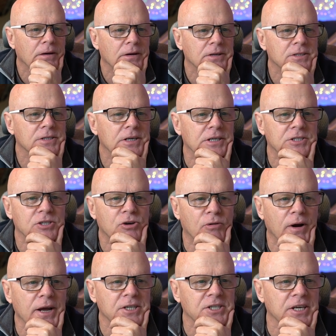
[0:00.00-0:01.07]
it, it's
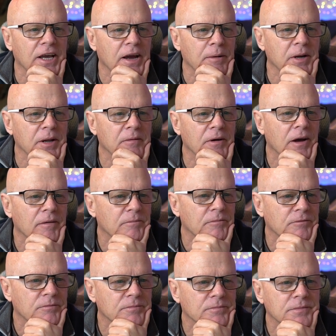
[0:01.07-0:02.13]
crazy how many uh,
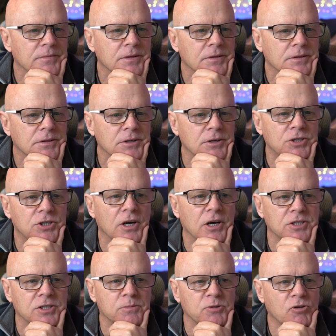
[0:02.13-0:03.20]
YouTube,
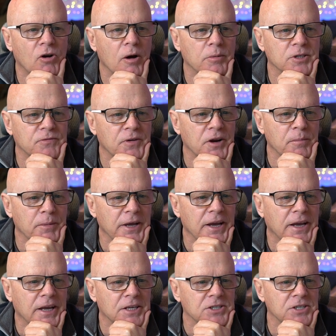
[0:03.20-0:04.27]
uh, subscribers
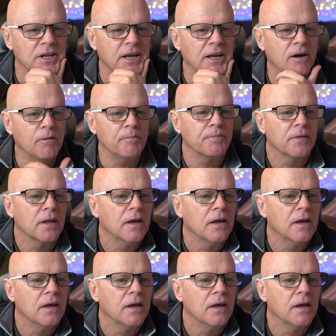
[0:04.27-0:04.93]
Photomir has now.